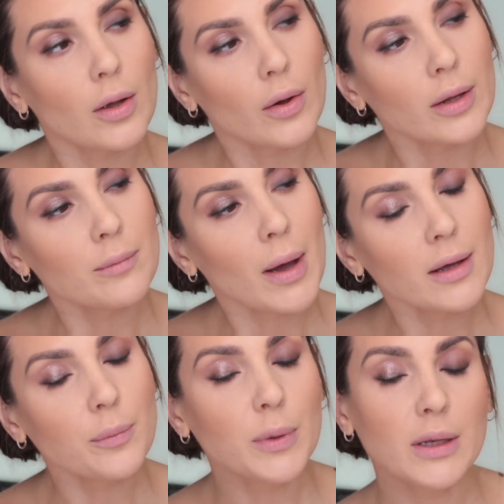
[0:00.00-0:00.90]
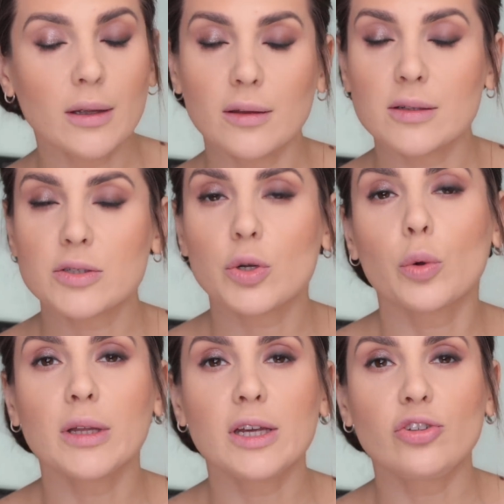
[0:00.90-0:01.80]
Now, in my opinion, this
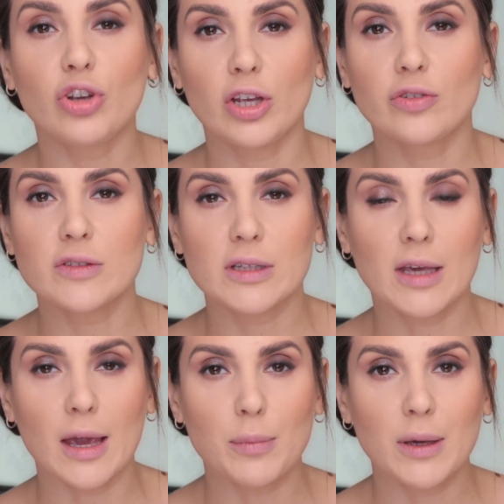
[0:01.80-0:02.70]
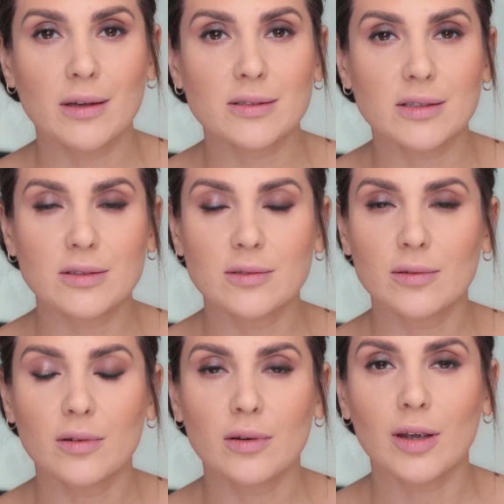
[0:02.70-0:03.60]
totally changes the game because
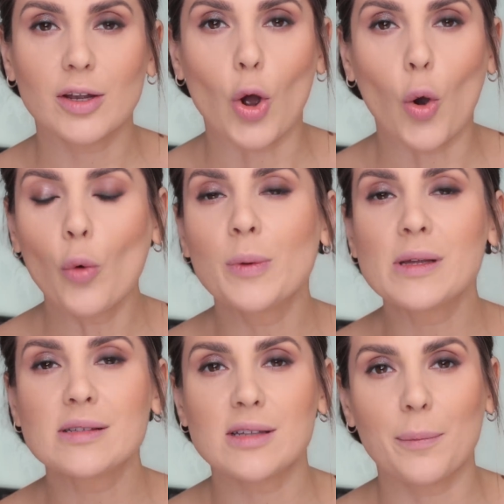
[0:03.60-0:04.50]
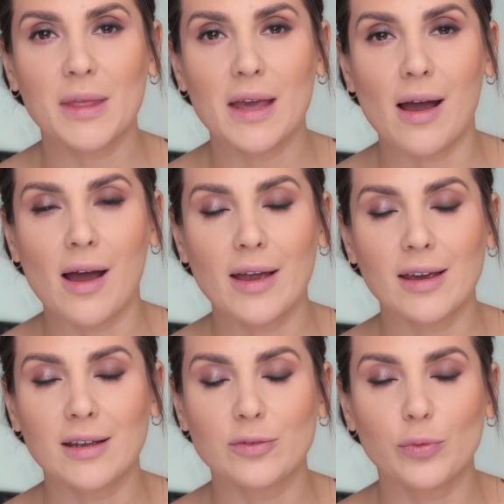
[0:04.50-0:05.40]
it opens up the eye,
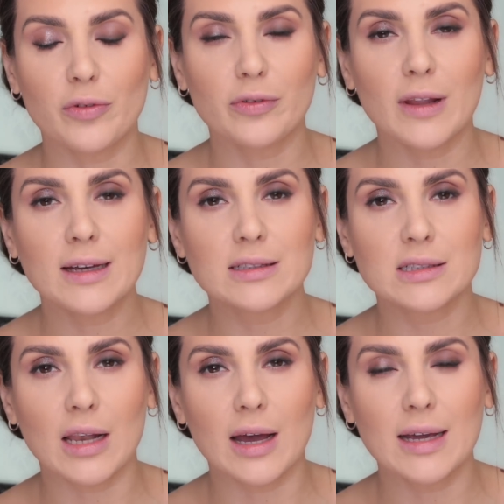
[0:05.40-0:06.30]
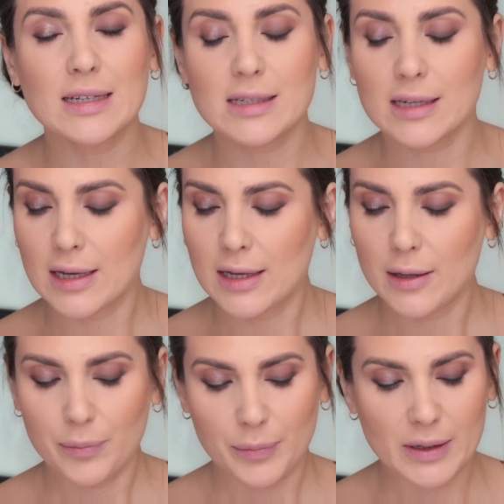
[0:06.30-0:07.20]
it reflects light
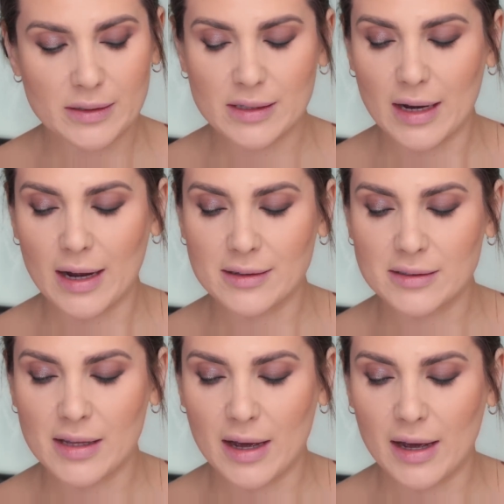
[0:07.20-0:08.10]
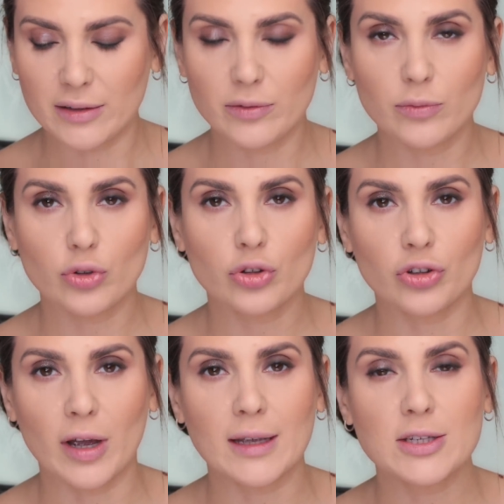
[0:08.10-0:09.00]
because it has that
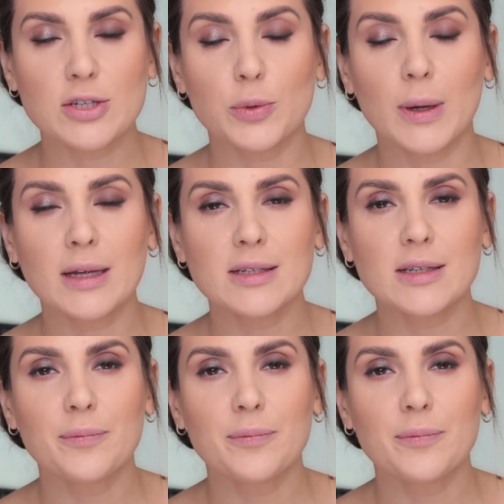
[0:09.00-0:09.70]
shine to it,